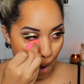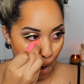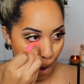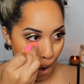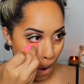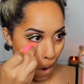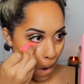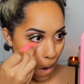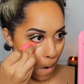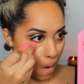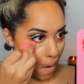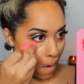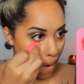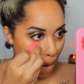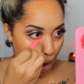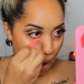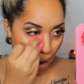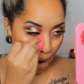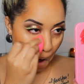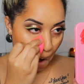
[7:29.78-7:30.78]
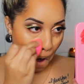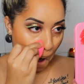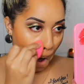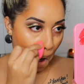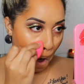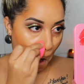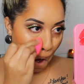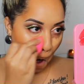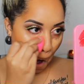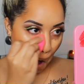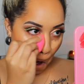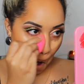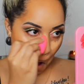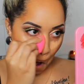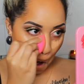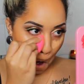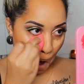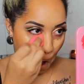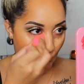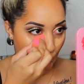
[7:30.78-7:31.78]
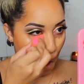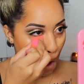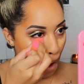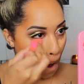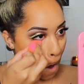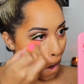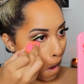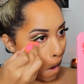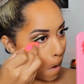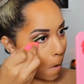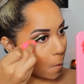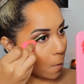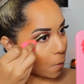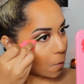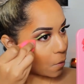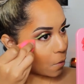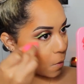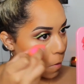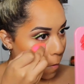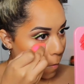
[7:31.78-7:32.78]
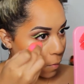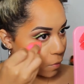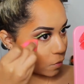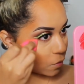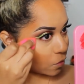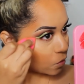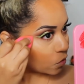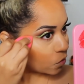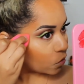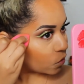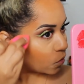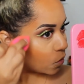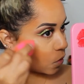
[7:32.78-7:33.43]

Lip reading: [no speech]